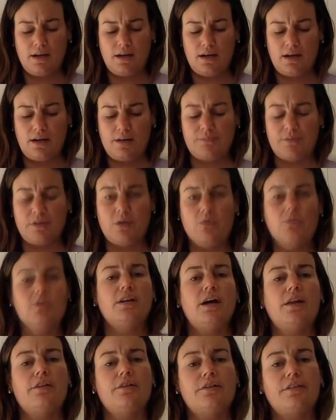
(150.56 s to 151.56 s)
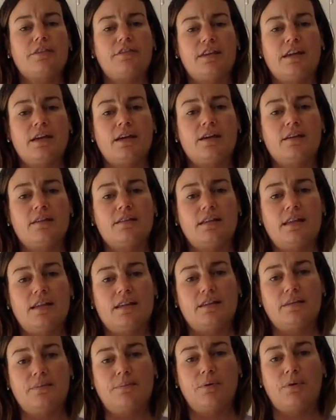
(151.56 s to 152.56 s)
The only other thing
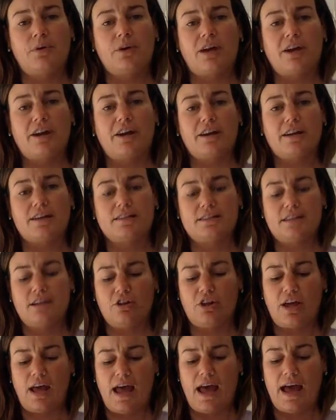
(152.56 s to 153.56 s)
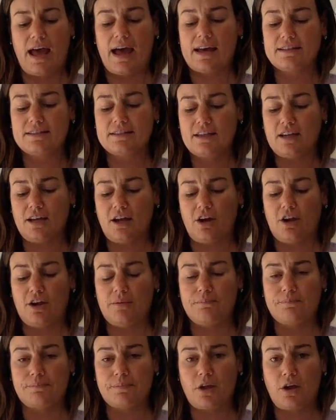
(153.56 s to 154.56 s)
that the prokaryotic cell has
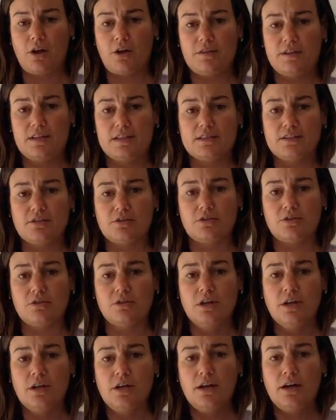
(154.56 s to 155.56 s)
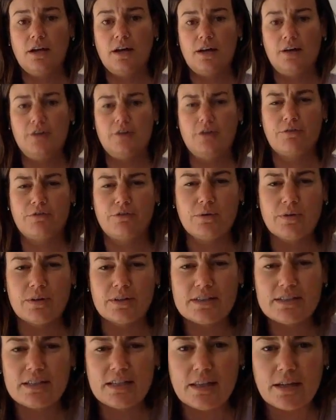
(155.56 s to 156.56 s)
are these little, I don't know if you
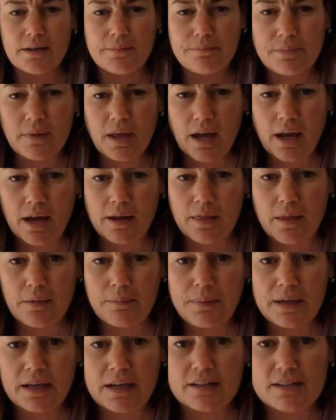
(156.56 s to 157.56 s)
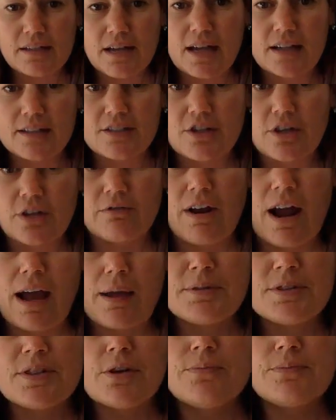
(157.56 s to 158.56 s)
can see them, the pink dots are
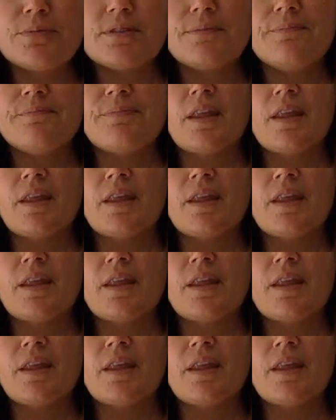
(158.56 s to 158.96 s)
ribosomes.